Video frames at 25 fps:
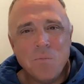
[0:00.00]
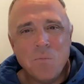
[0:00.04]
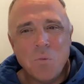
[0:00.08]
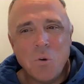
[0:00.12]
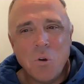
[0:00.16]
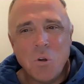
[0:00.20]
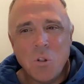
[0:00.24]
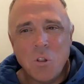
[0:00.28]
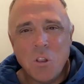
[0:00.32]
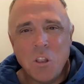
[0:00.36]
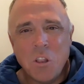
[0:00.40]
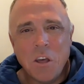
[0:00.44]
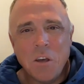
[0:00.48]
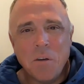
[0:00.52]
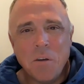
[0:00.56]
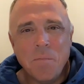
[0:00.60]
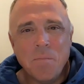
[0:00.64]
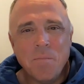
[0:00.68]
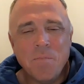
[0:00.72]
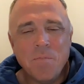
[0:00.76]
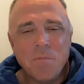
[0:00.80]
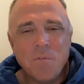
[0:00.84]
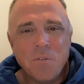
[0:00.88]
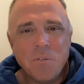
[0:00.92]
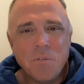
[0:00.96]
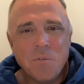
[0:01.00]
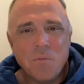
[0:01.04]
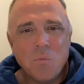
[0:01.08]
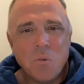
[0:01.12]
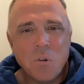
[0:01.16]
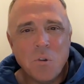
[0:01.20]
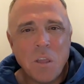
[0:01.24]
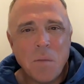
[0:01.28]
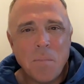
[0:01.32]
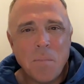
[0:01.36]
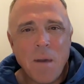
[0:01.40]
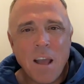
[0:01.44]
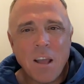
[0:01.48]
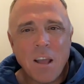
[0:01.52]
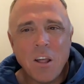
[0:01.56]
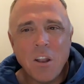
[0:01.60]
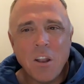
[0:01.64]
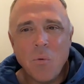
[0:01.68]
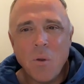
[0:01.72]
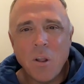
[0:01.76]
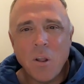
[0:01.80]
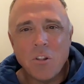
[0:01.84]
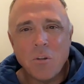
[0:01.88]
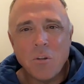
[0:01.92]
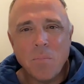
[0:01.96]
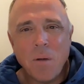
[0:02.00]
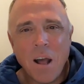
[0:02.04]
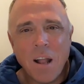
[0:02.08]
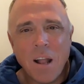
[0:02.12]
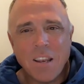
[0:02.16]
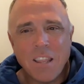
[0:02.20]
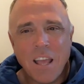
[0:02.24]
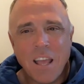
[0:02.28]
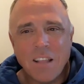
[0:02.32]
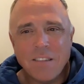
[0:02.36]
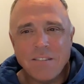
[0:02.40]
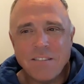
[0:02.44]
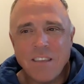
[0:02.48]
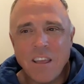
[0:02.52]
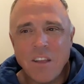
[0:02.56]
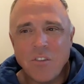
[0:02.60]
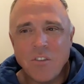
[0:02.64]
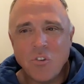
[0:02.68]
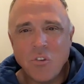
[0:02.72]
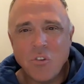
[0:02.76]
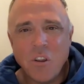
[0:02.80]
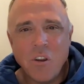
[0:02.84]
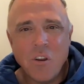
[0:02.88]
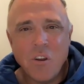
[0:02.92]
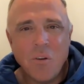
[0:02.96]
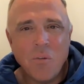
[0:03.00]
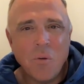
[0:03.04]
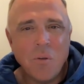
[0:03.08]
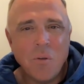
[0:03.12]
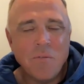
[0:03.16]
We'll we'll get back on a regular podcast schedule here.